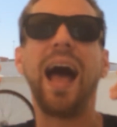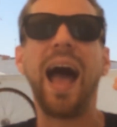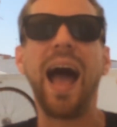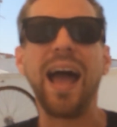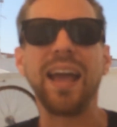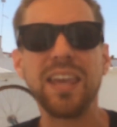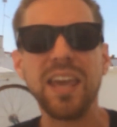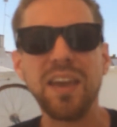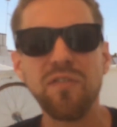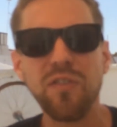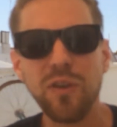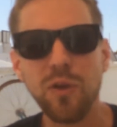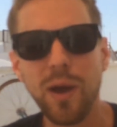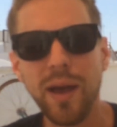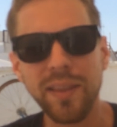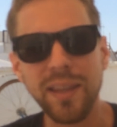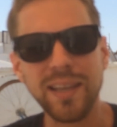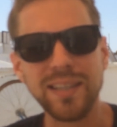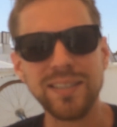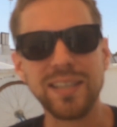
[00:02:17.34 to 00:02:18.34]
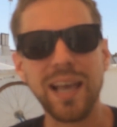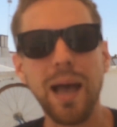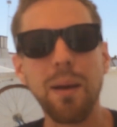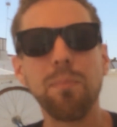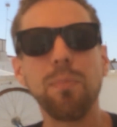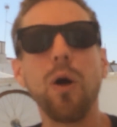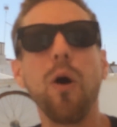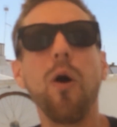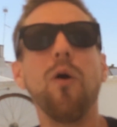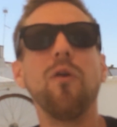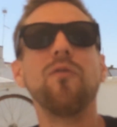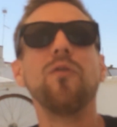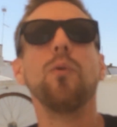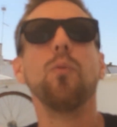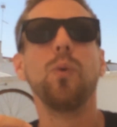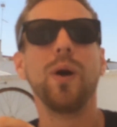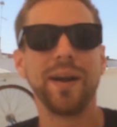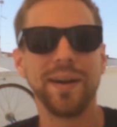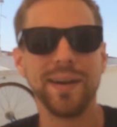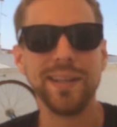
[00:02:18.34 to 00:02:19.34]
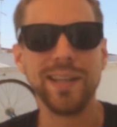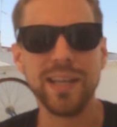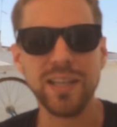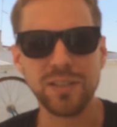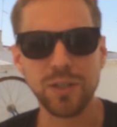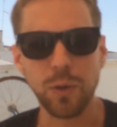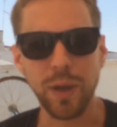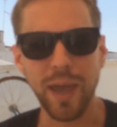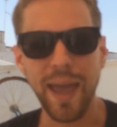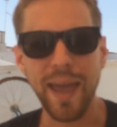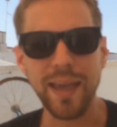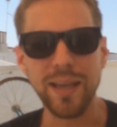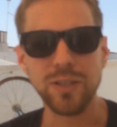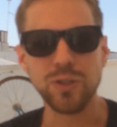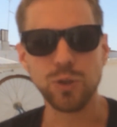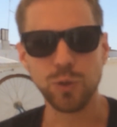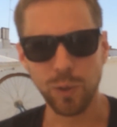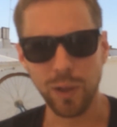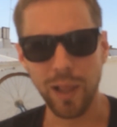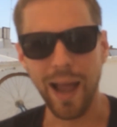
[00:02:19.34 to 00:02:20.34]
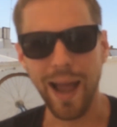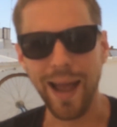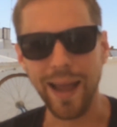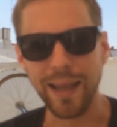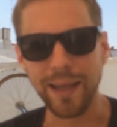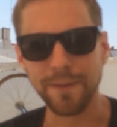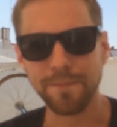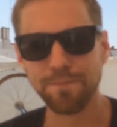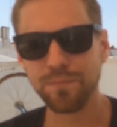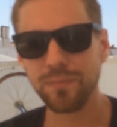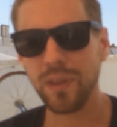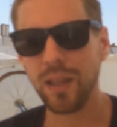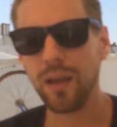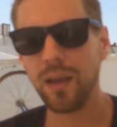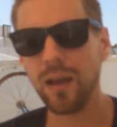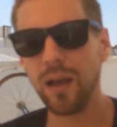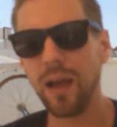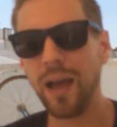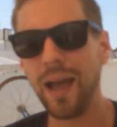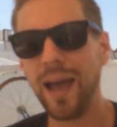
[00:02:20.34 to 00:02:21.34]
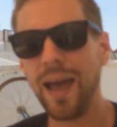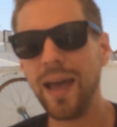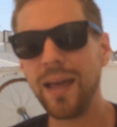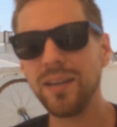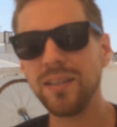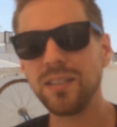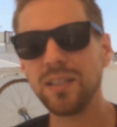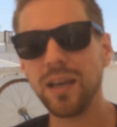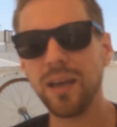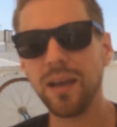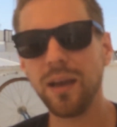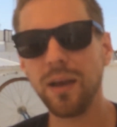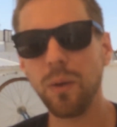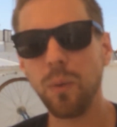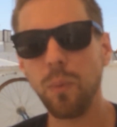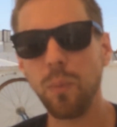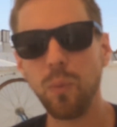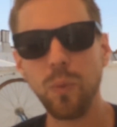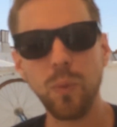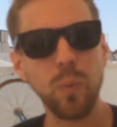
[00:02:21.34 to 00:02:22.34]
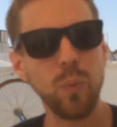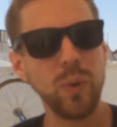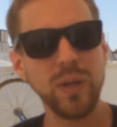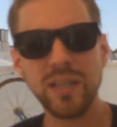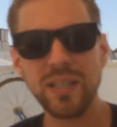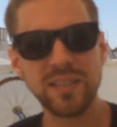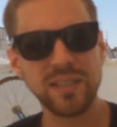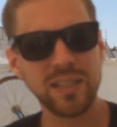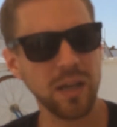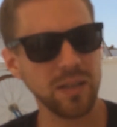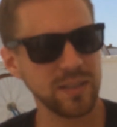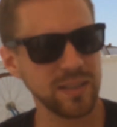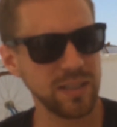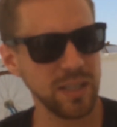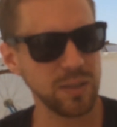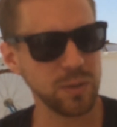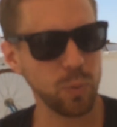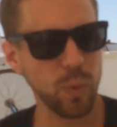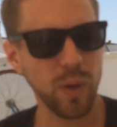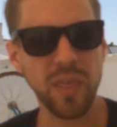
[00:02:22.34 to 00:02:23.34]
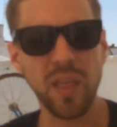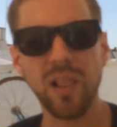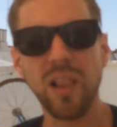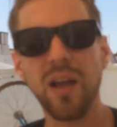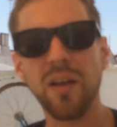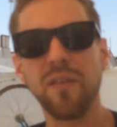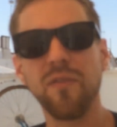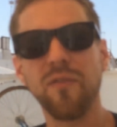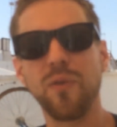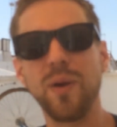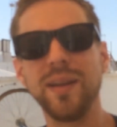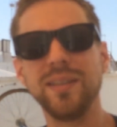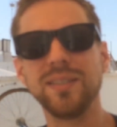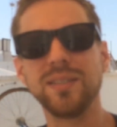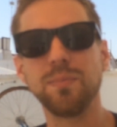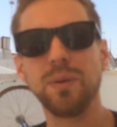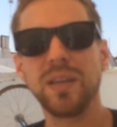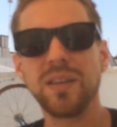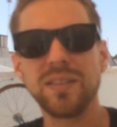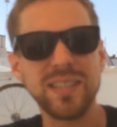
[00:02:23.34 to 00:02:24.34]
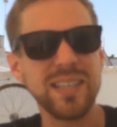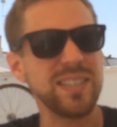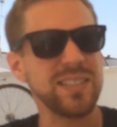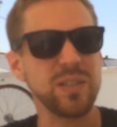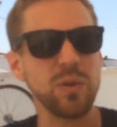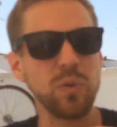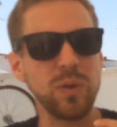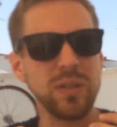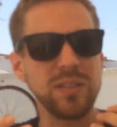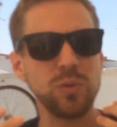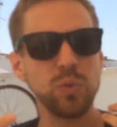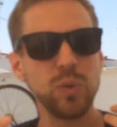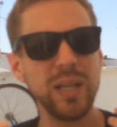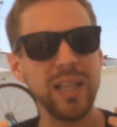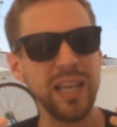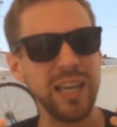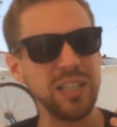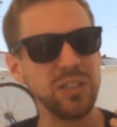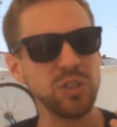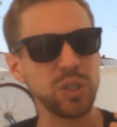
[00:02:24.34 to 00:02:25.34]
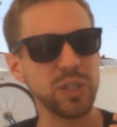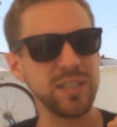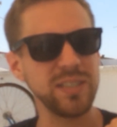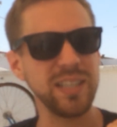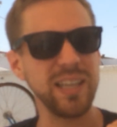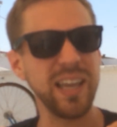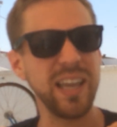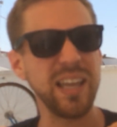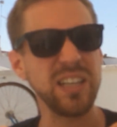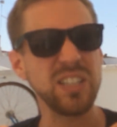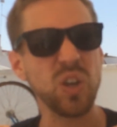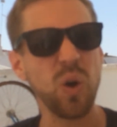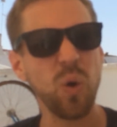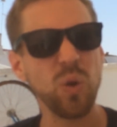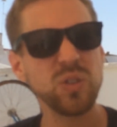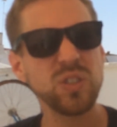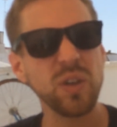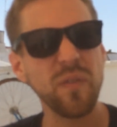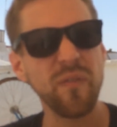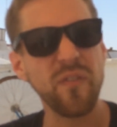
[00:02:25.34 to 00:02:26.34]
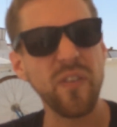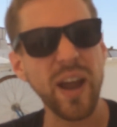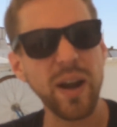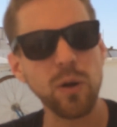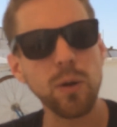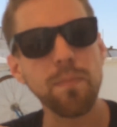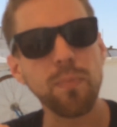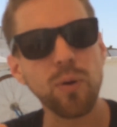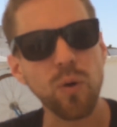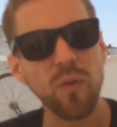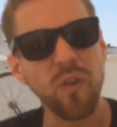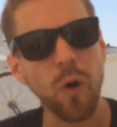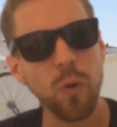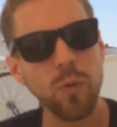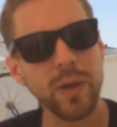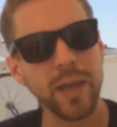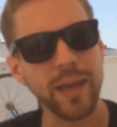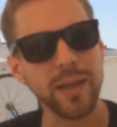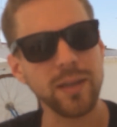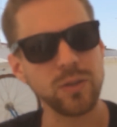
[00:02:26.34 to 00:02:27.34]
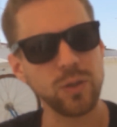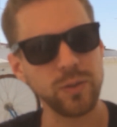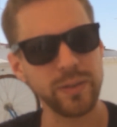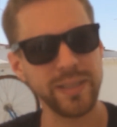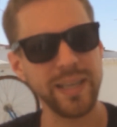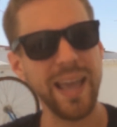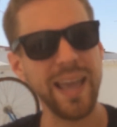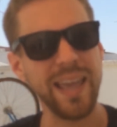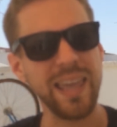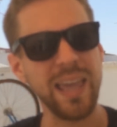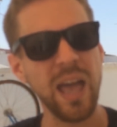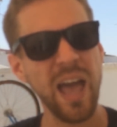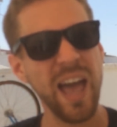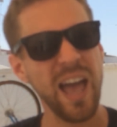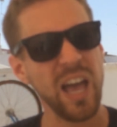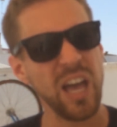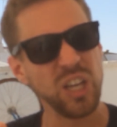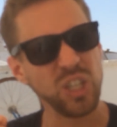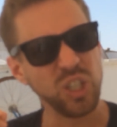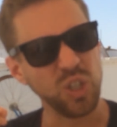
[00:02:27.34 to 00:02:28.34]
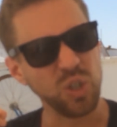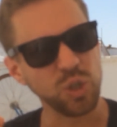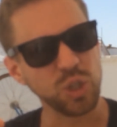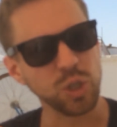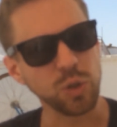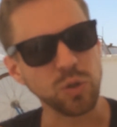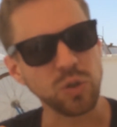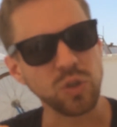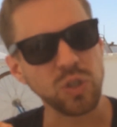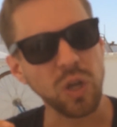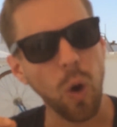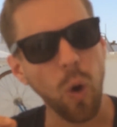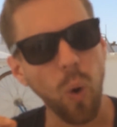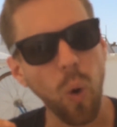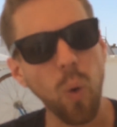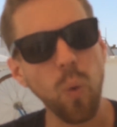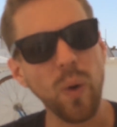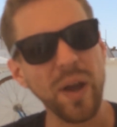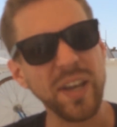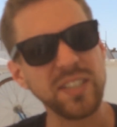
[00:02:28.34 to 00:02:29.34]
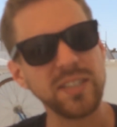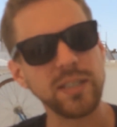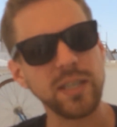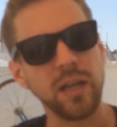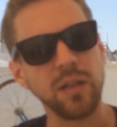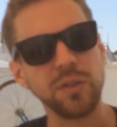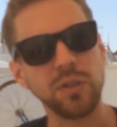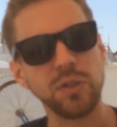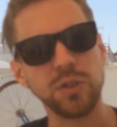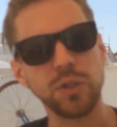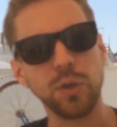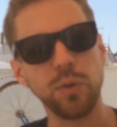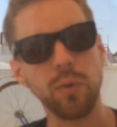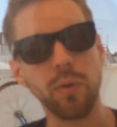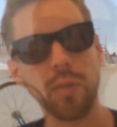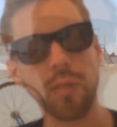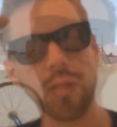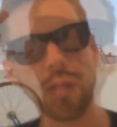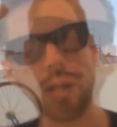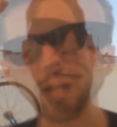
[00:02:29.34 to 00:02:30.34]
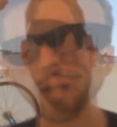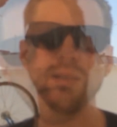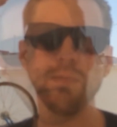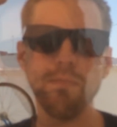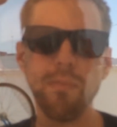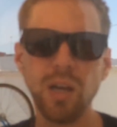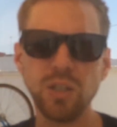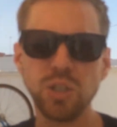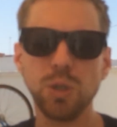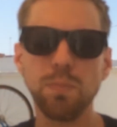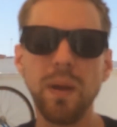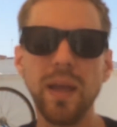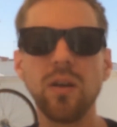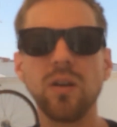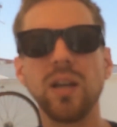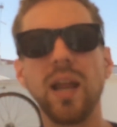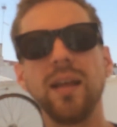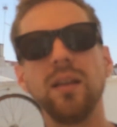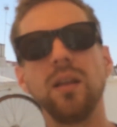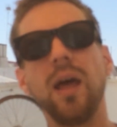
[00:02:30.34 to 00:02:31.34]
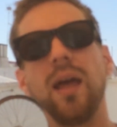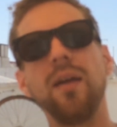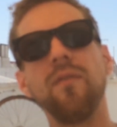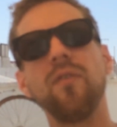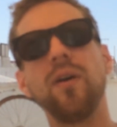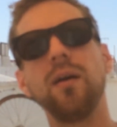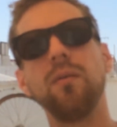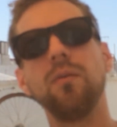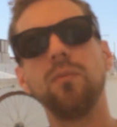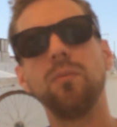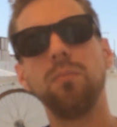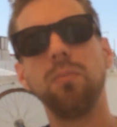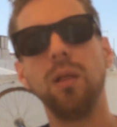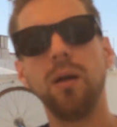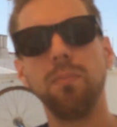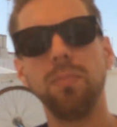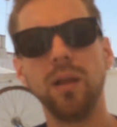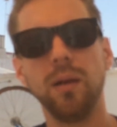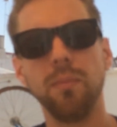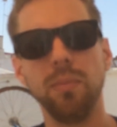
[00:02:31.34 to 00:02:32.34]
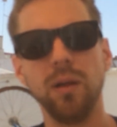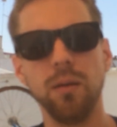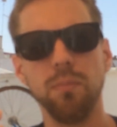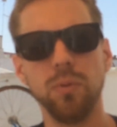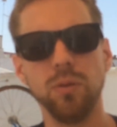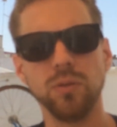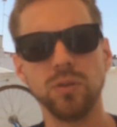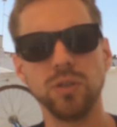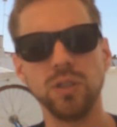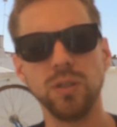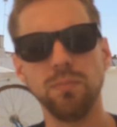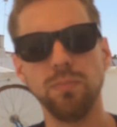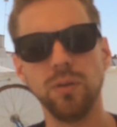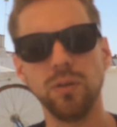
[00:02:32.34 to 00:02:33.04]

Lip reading: I give you an example of where it is okay to lie. And we discussed this with a lot of friends because it's really interesting, and it's also very provoking to say you should always tell the truth. It's much bigger than if I blah blah blah bullshit.